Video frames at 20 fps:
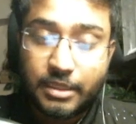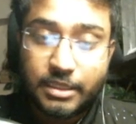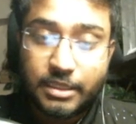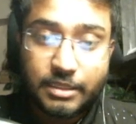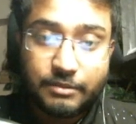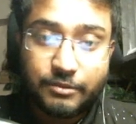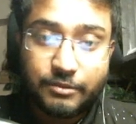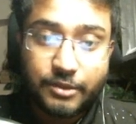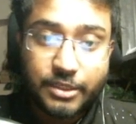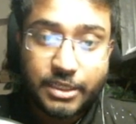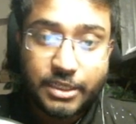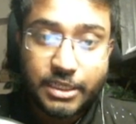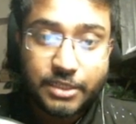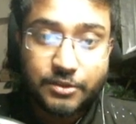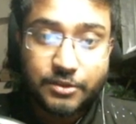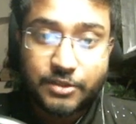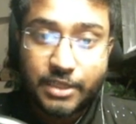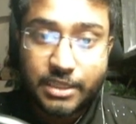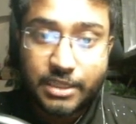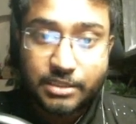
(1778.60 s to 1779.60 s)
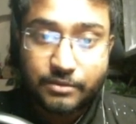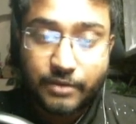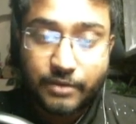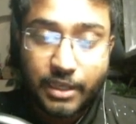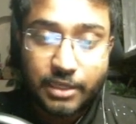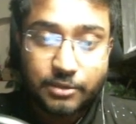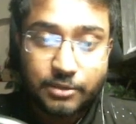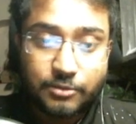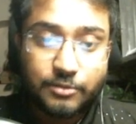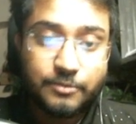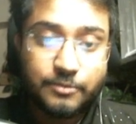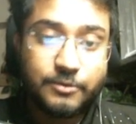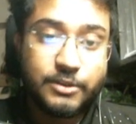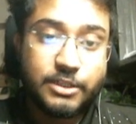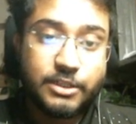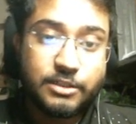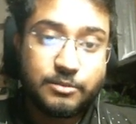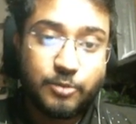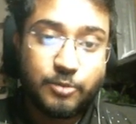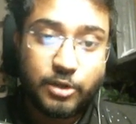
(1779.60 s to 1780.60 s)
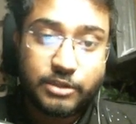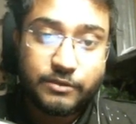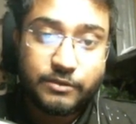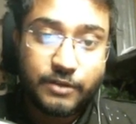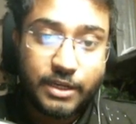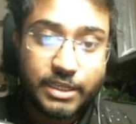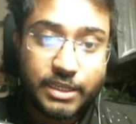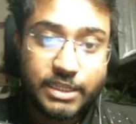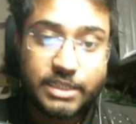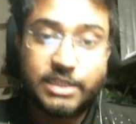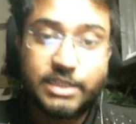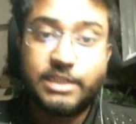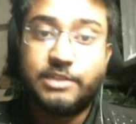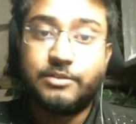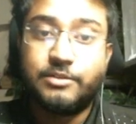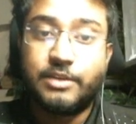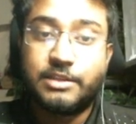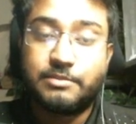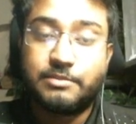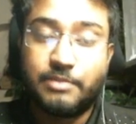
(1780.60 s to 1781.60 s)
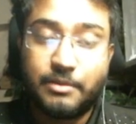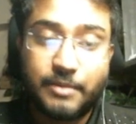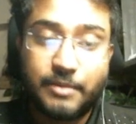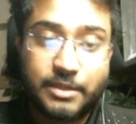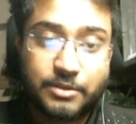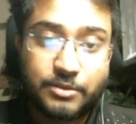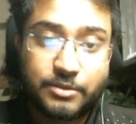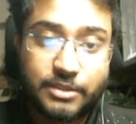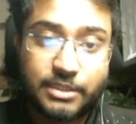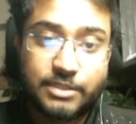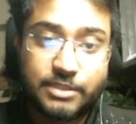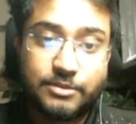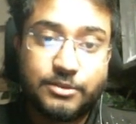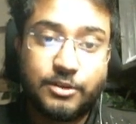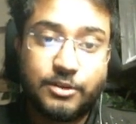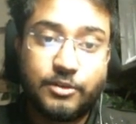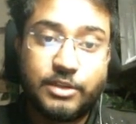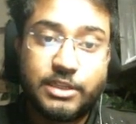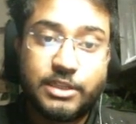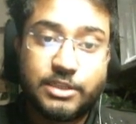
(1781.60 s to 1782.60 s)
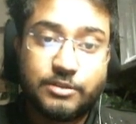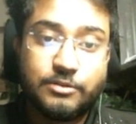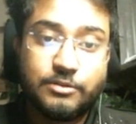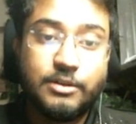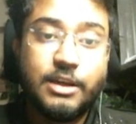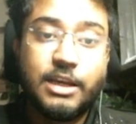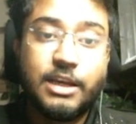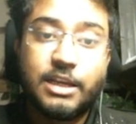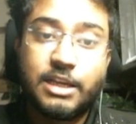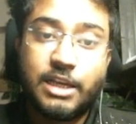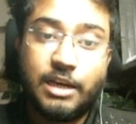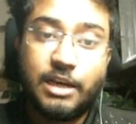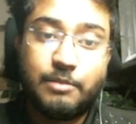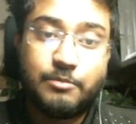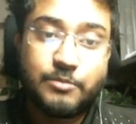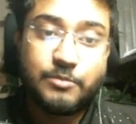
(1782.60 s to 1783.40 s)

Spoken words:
if we need to change the value, if we need to modify it, need to experiment with it, we don't need to come